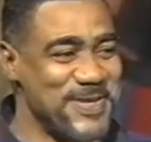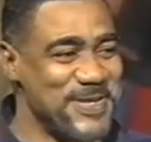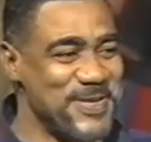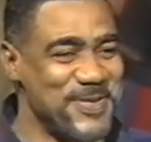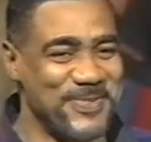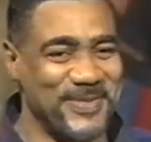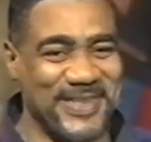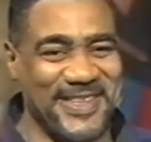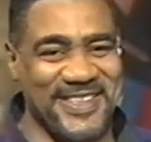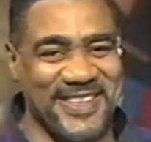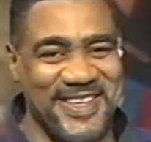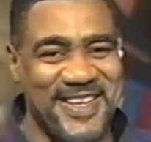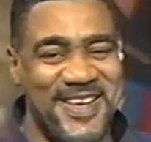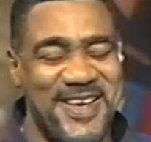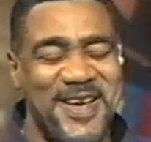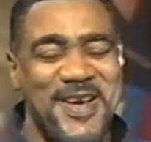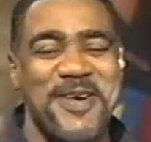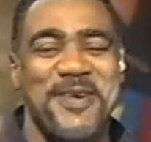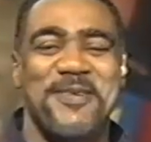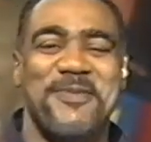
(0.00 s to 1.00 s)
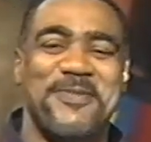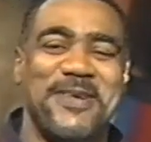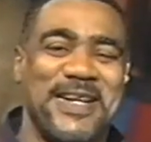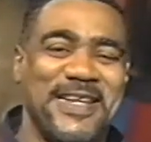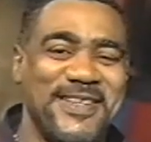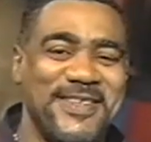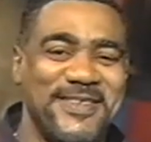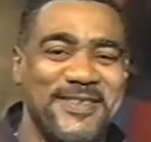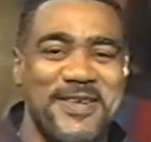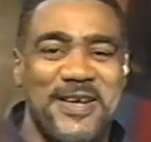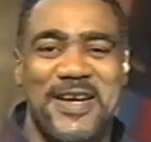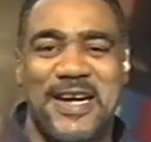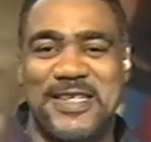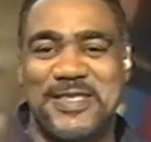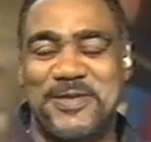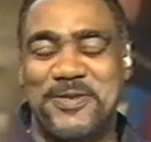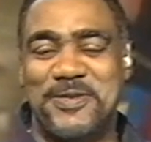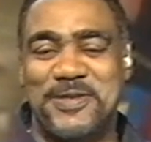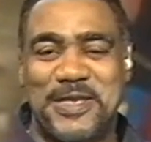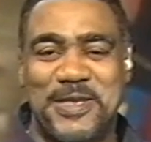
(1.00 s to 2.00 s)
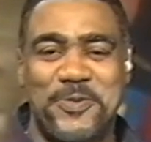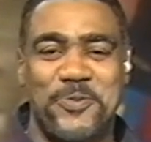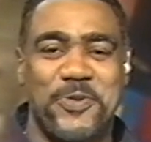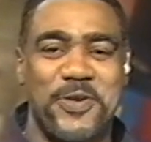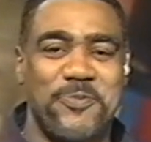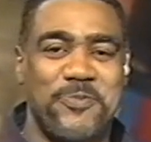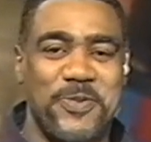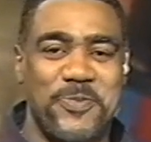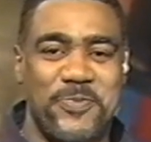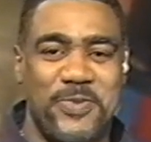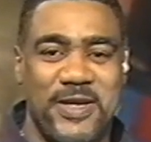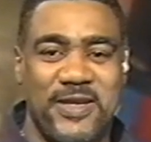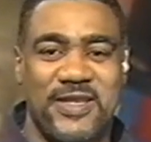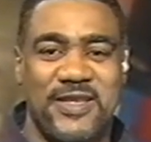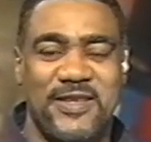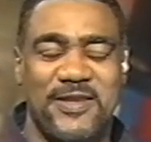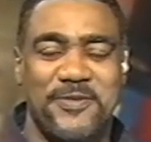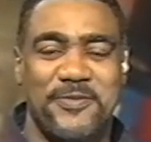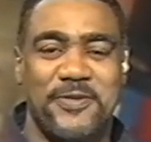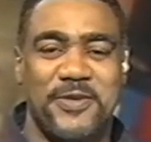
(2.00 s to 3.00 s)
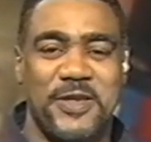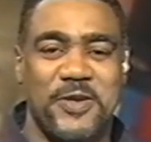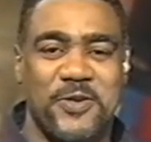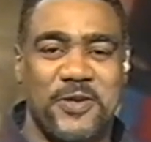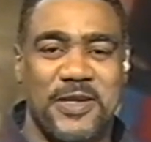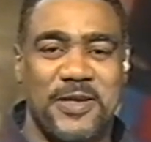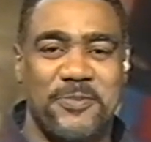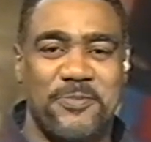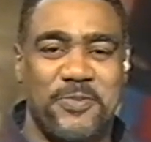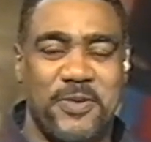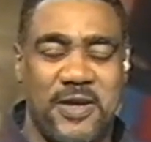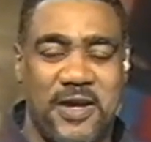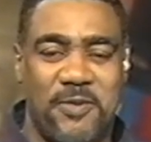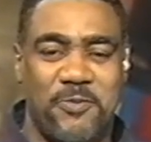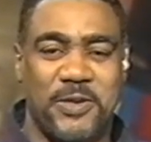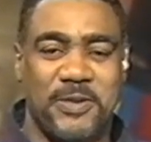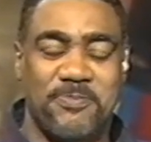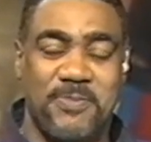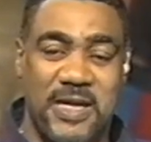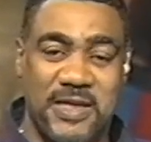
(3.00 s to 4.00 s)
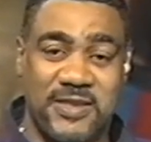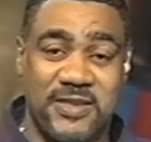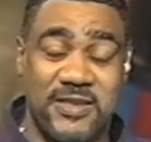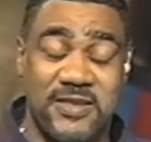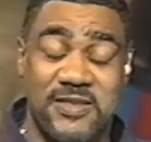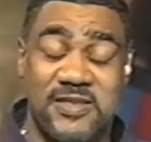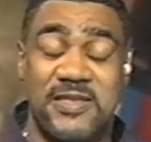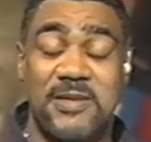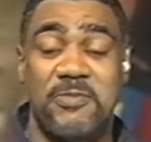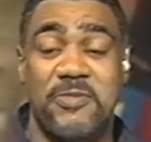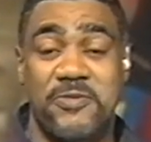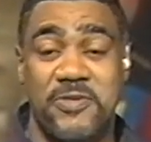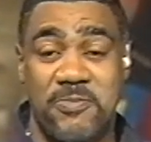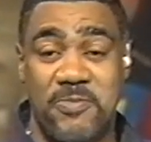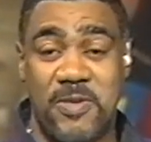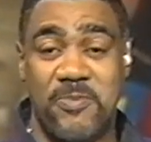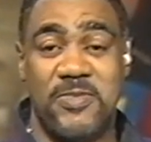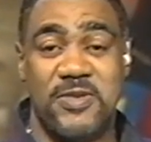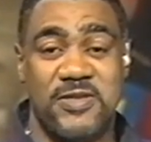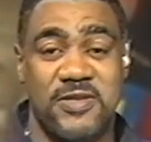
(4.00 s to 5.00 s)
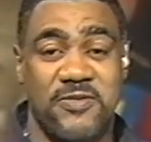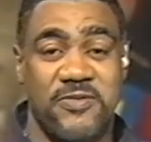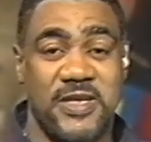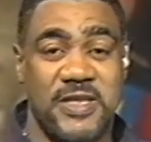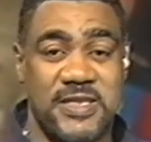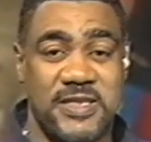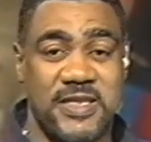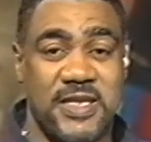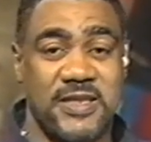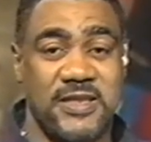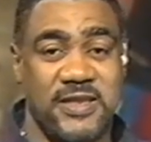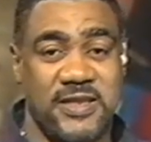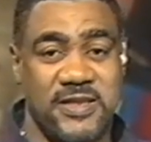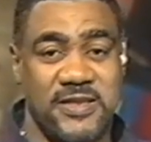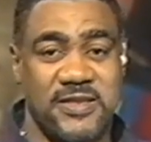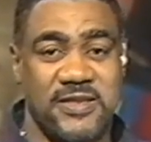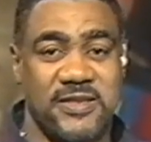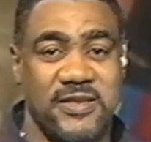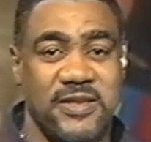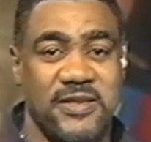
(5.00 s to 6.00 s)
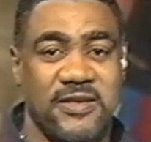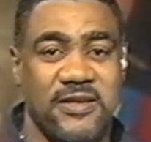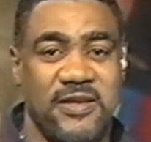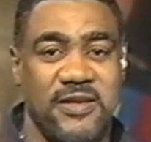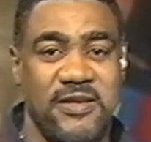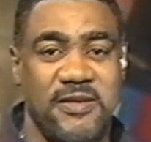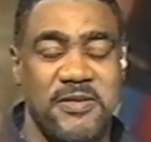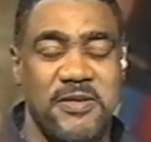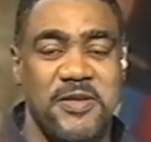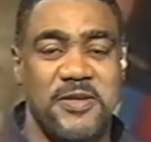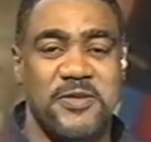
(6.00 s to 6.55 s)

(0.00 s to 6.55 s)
be normal. Well, as usual, we prepared a little video clip with Machel and some of the members of XTATIK, incidentally.